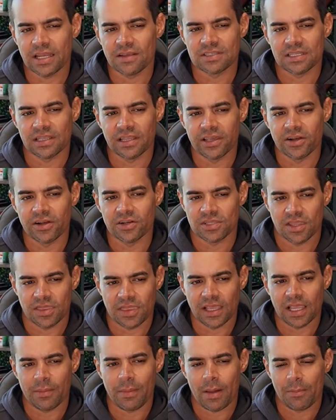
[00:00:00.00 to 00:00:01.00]
and leaders to
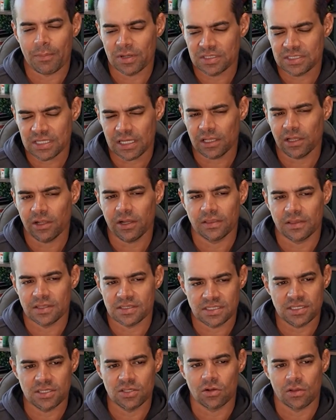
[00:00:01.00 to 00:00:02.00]
think about, particularly at the
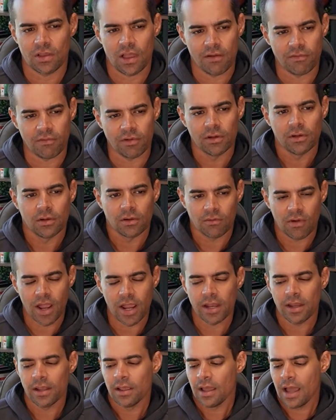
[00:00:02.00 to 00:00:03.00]
senior level,
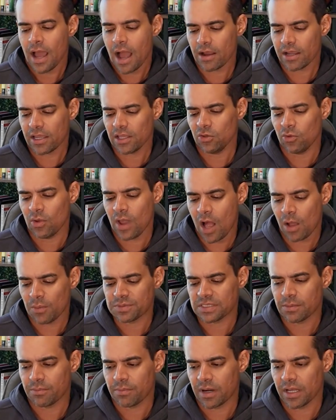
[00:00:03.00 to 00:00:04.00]
right? How can you help
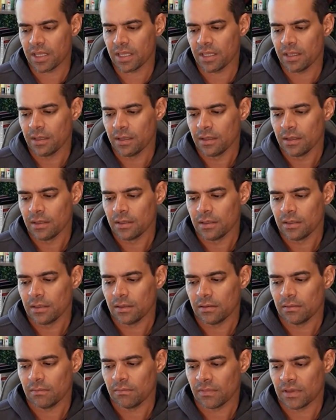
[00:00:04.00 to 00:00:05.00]
somebody
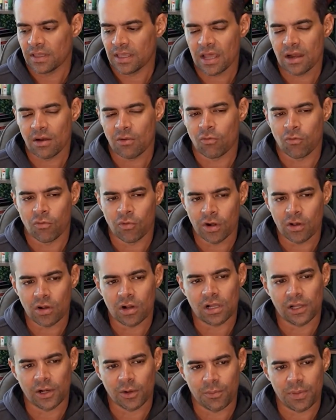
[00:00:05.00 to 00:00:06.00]
get a real
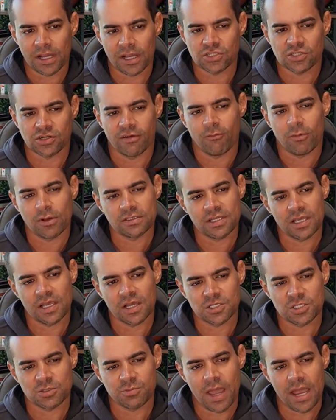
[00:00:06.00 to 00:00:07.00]
clear picture of what to
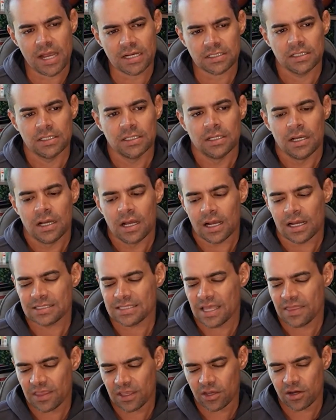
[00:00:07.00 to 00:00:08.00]
expect? Because
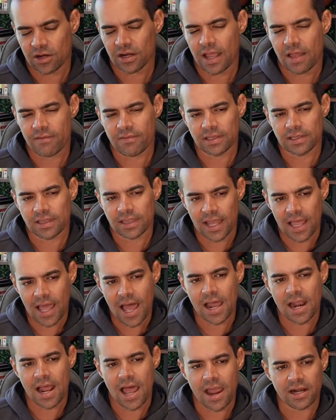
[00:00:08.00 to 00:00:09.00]
I think you're going to have a
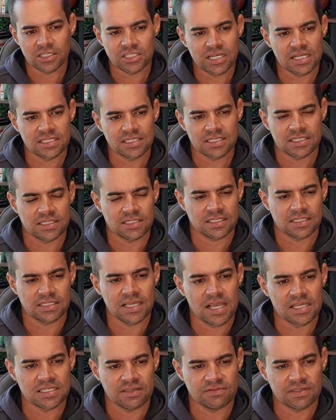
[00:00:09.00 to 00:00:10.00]
lot higher chance of
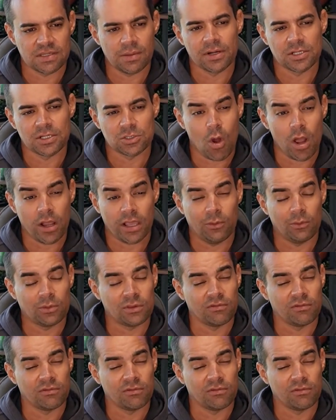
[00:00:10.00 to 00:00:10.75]
success if somebody's walking with